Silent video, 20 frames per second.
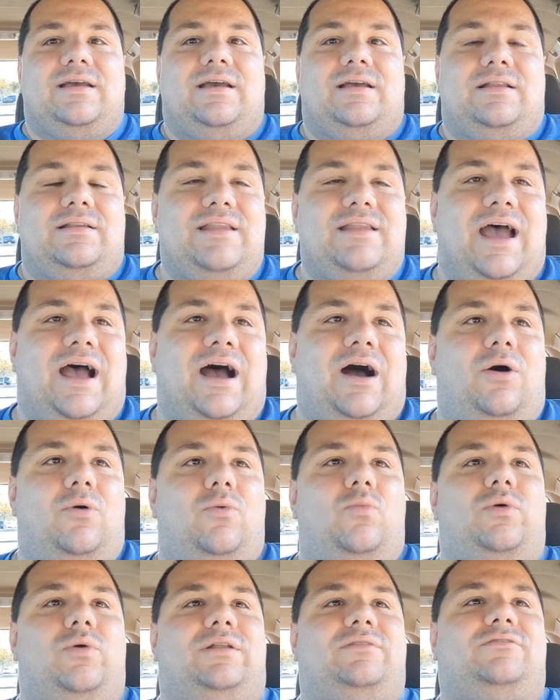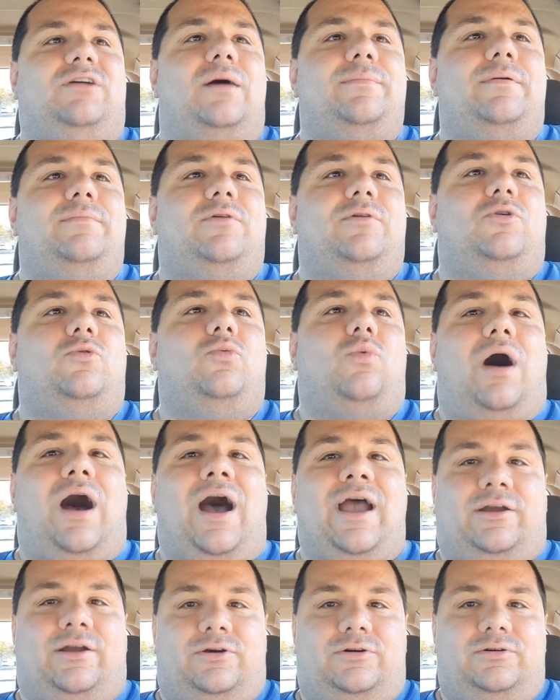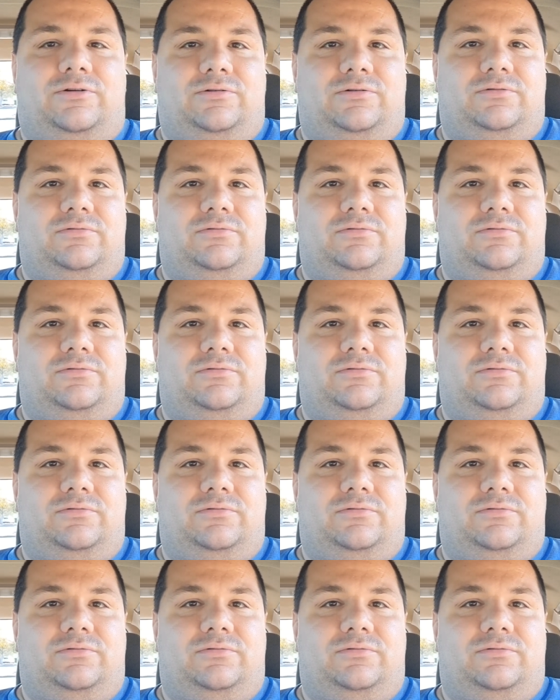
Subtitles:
Now, when Tobey Maguire